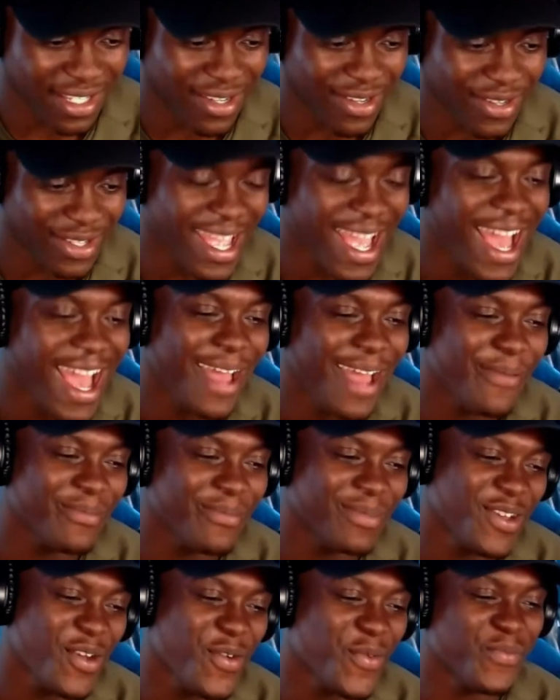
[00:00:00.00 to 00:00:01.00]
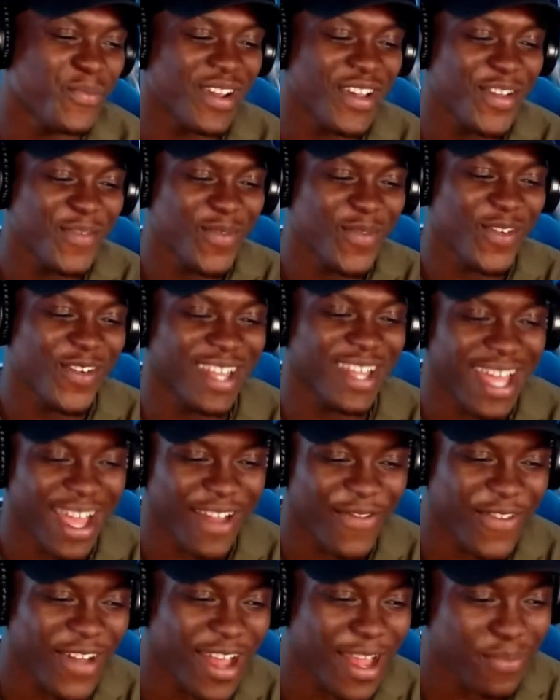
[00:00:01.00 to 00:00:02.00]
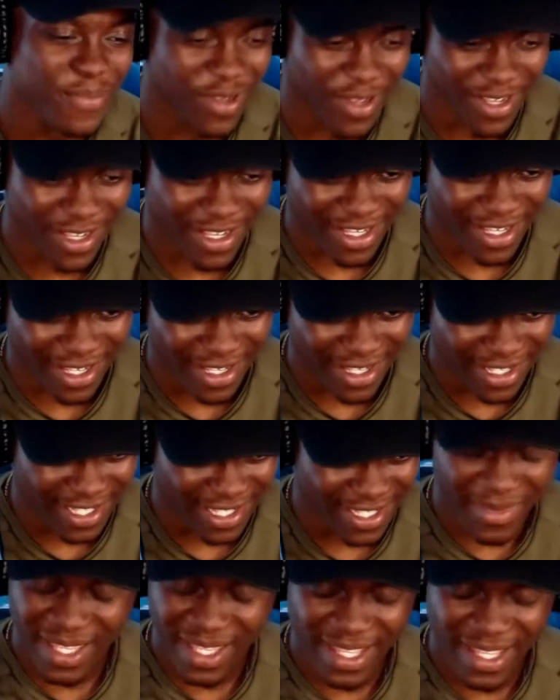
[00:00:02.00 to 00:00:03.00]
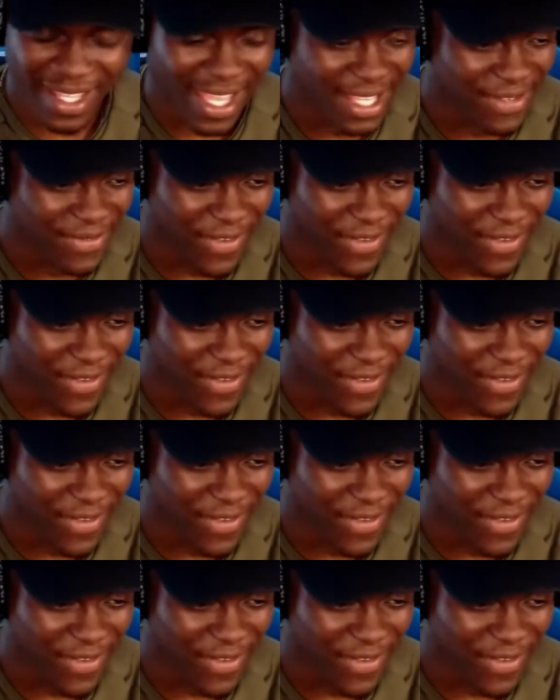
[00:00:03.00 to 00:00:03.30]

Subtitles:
Damn, don't blame it on Cat Viper. That's